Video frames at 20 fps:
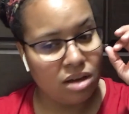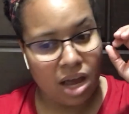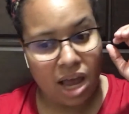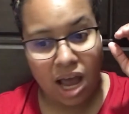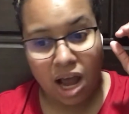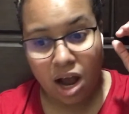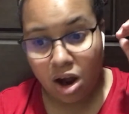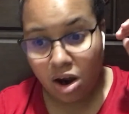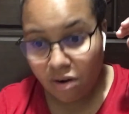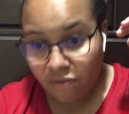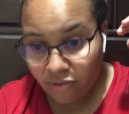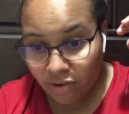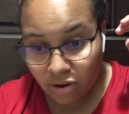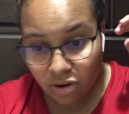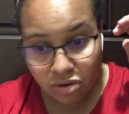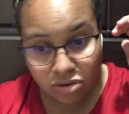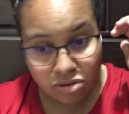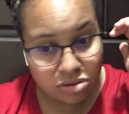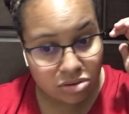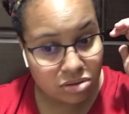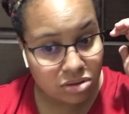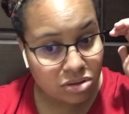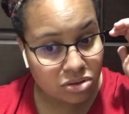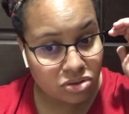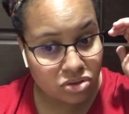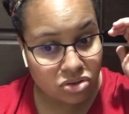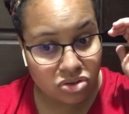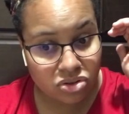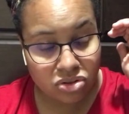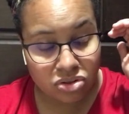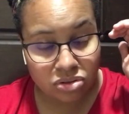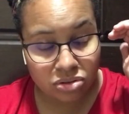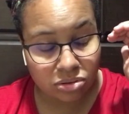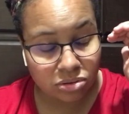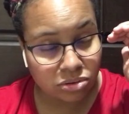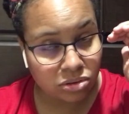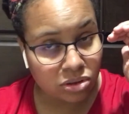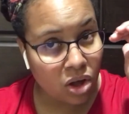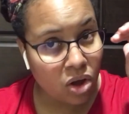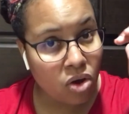however
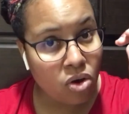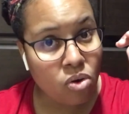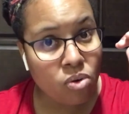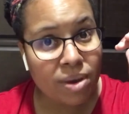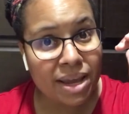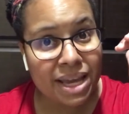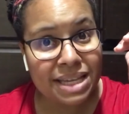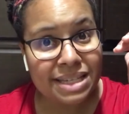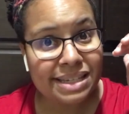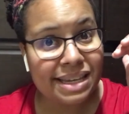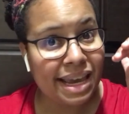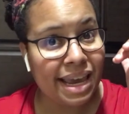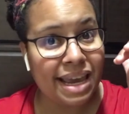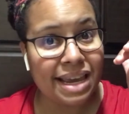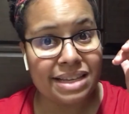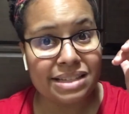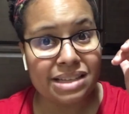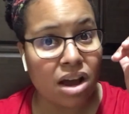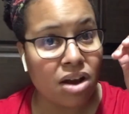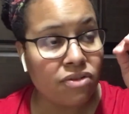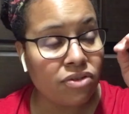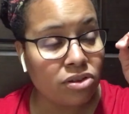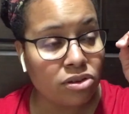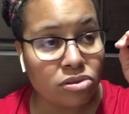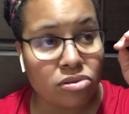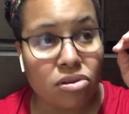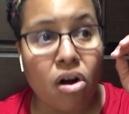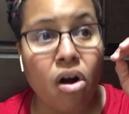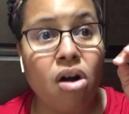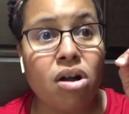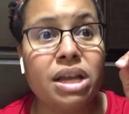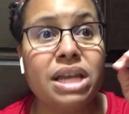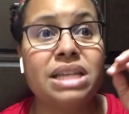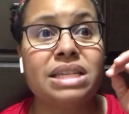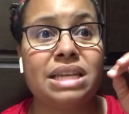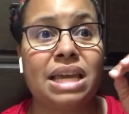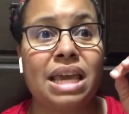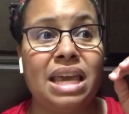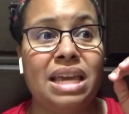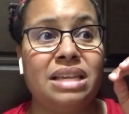slow it takes, however long
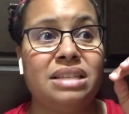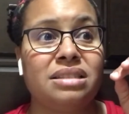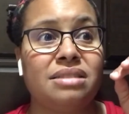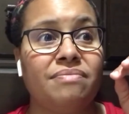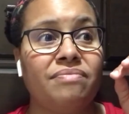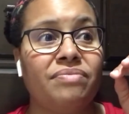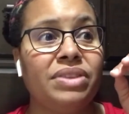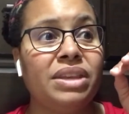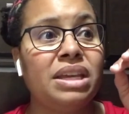it takes,